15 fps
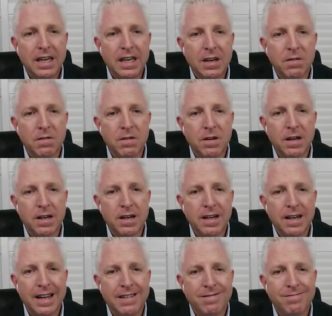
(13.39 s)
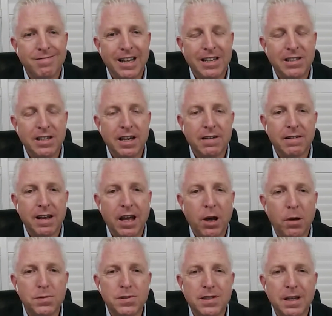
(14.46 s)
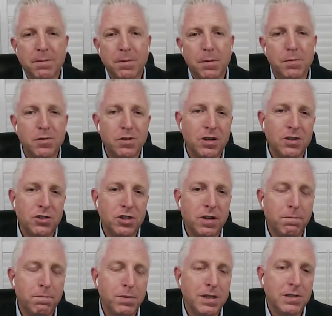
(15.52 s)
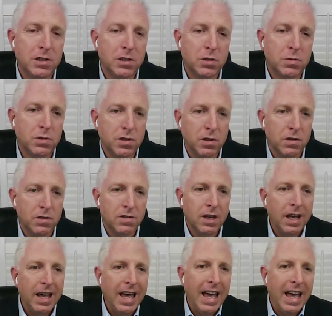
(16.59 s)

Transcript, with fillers: you know uh, and and yet helps them achieve business results